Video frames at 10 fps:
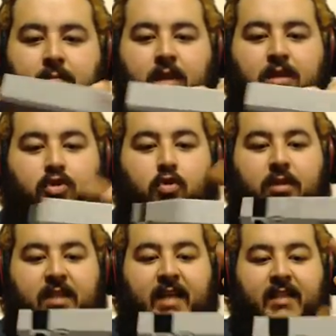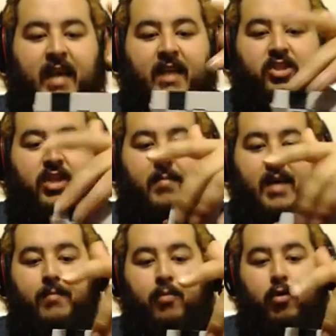It's cool because it has a
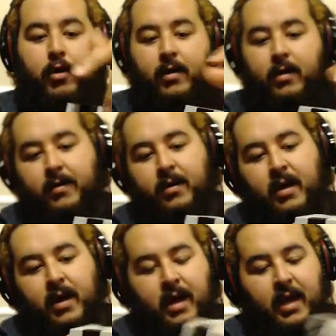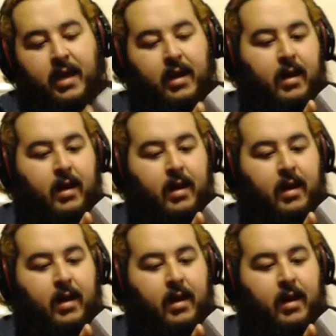HDMI port, and